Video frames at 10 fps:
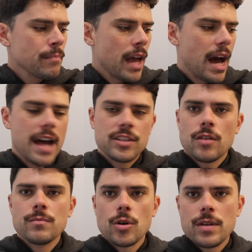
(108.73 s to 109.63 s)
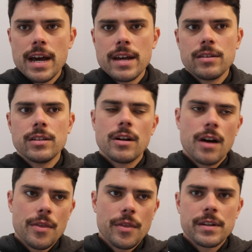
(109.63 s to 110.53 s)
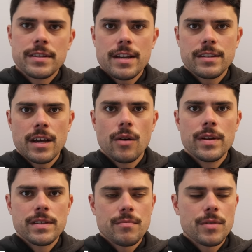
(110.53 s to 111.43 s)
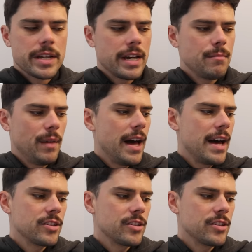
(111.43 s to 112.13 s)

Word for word: And Tom Doedee, you know, other than his ACL, is a pretty key player.